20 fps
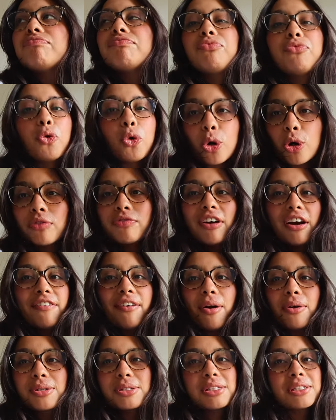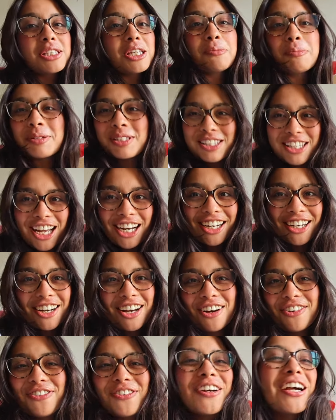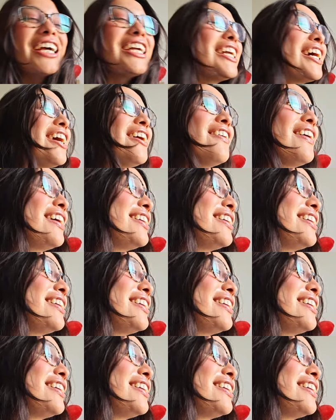4 or 5 hours of sleep is not enough right now.